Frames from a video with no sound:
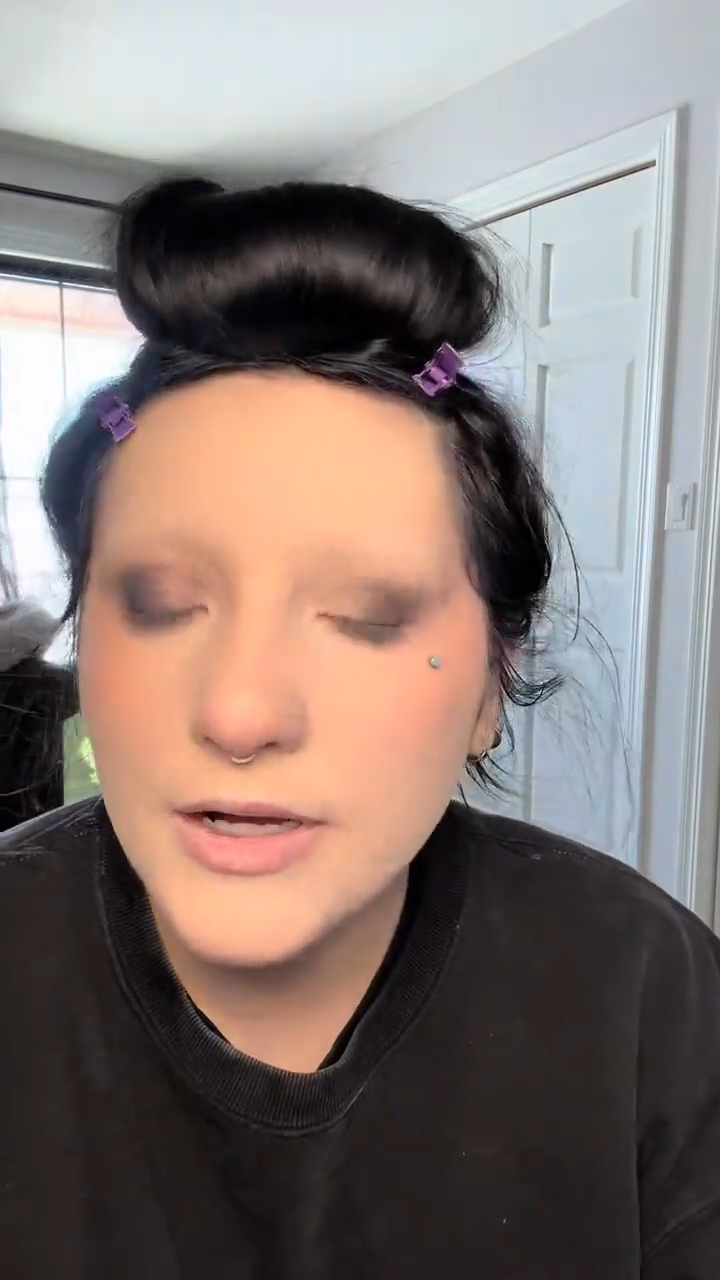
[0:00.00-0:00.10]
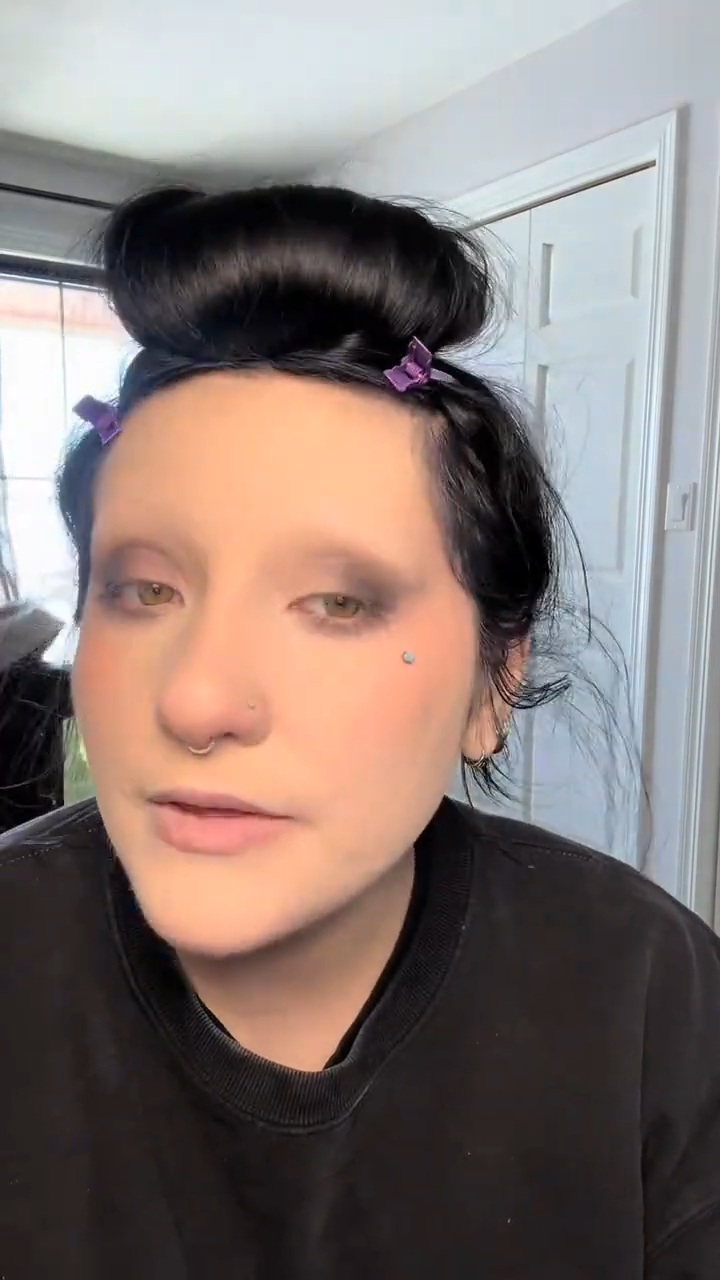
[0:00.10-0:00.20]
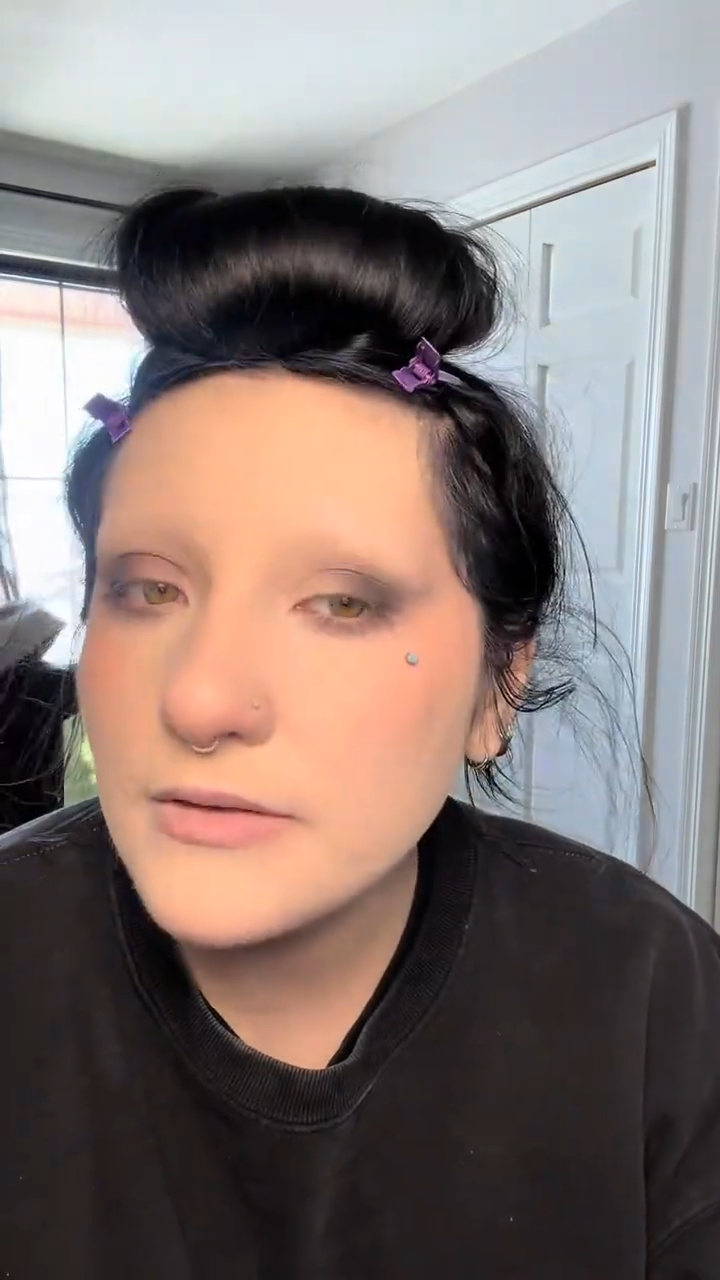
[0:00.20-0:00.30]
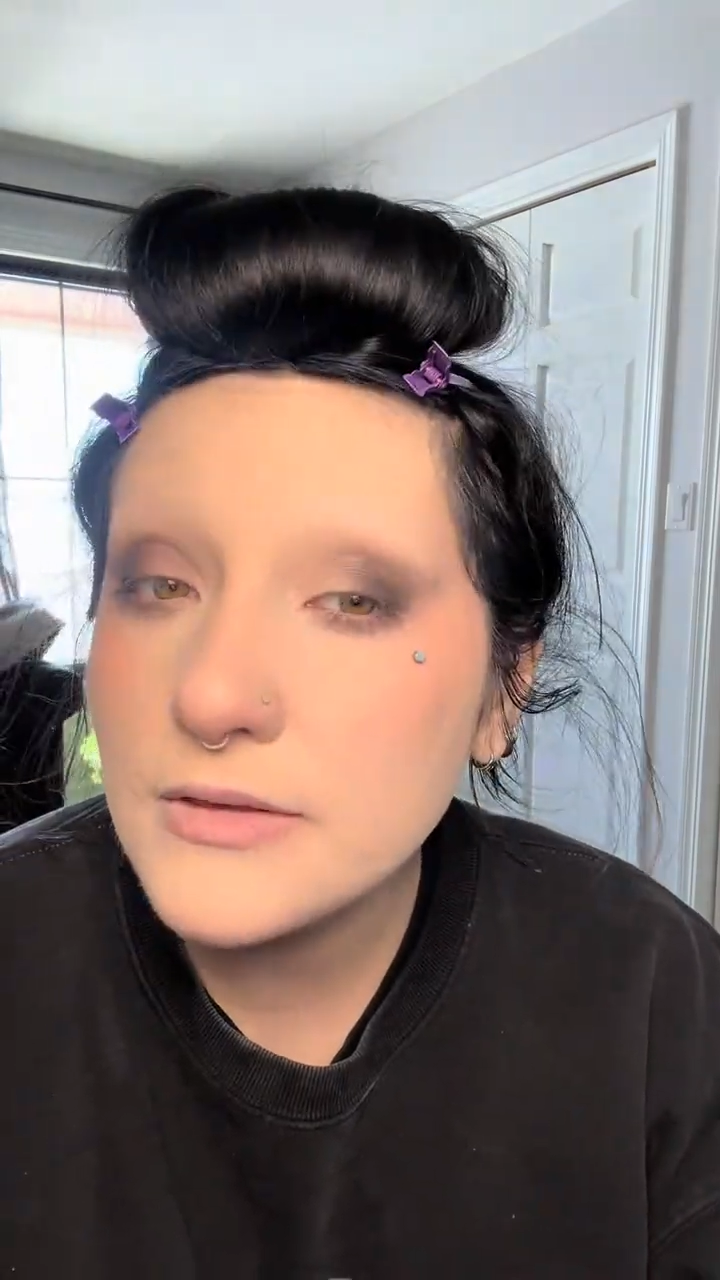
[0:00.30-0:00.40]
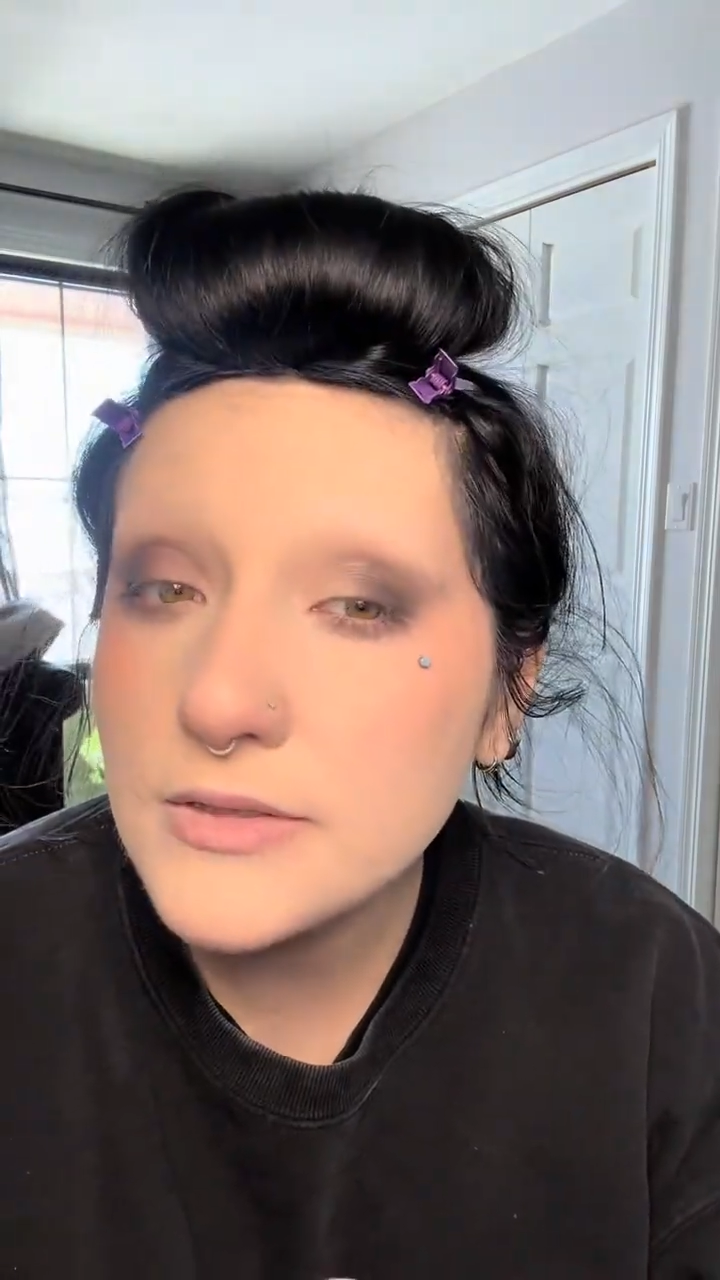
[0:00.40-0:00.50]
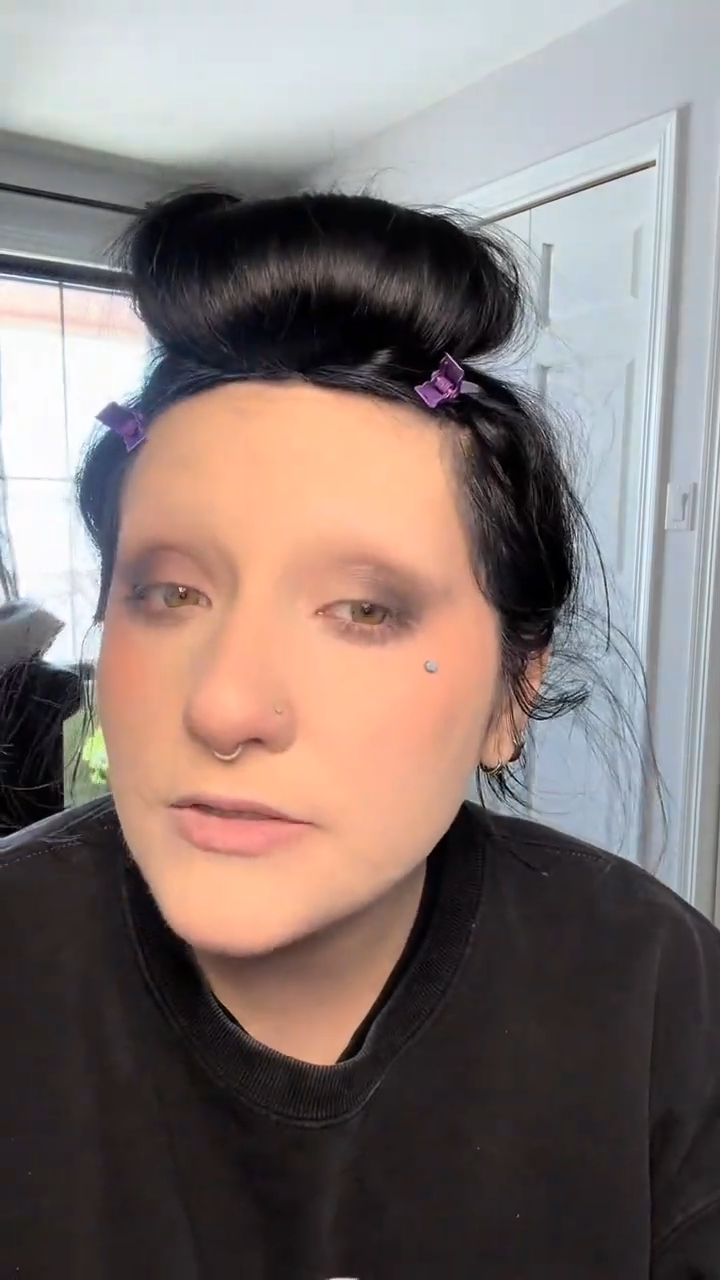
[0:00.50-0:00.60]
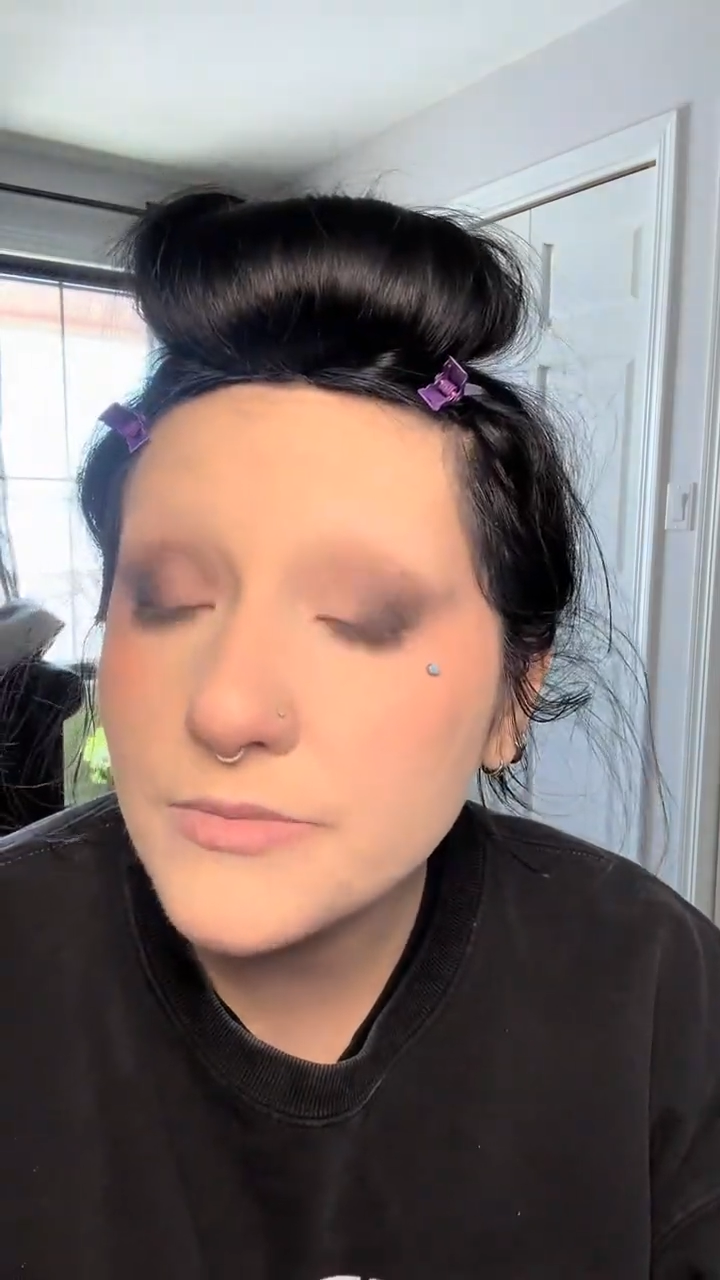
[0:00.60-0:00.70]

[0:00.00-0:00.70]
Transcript: I think that this is